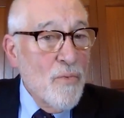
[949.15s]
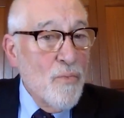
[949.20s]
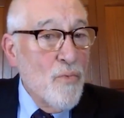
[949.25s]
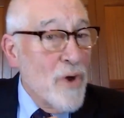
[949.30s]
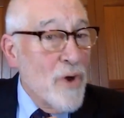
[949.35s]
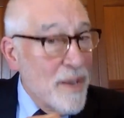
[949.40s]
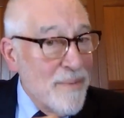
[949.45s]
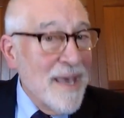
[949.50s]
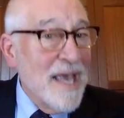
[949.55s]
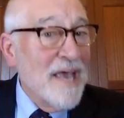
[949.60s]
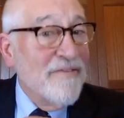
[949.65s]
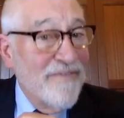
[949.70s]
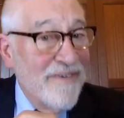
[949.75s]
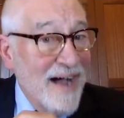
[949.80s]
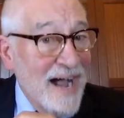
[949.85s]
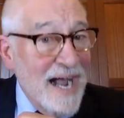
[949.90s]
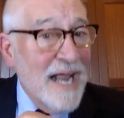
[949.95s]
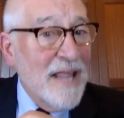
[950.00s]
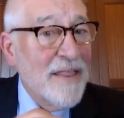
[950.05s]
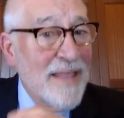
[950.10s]
we may
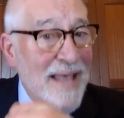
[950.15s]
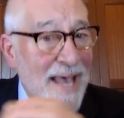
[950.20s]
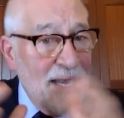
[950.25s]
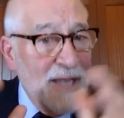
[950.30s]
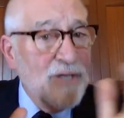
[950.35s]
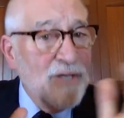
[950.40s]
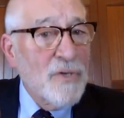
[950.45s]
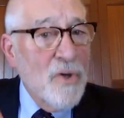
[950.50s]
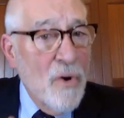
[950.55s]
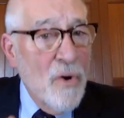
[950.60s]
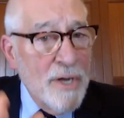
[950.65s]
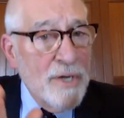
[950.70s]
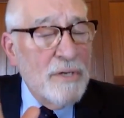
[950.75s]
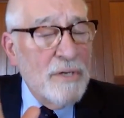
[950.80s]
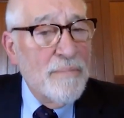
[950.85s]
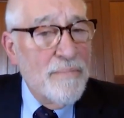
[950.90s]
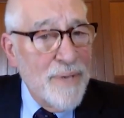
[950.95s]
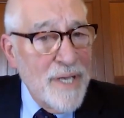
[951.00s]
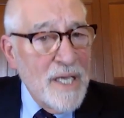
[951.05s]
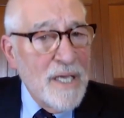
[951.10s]
find that is
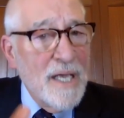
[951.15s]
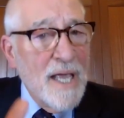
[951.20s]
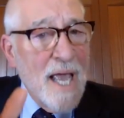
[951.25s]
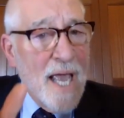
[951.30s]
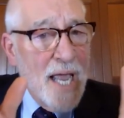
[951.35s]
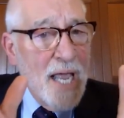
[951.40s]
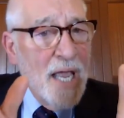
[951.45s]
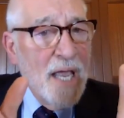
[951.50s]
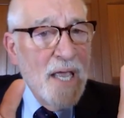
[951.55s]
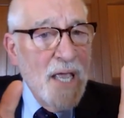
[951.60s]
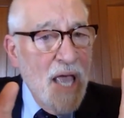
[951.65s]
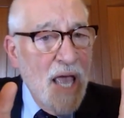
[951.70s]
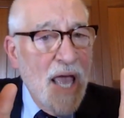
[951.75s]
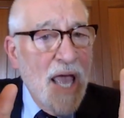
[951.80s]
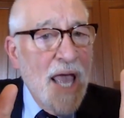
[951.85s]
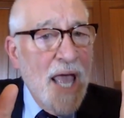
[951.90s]
going to be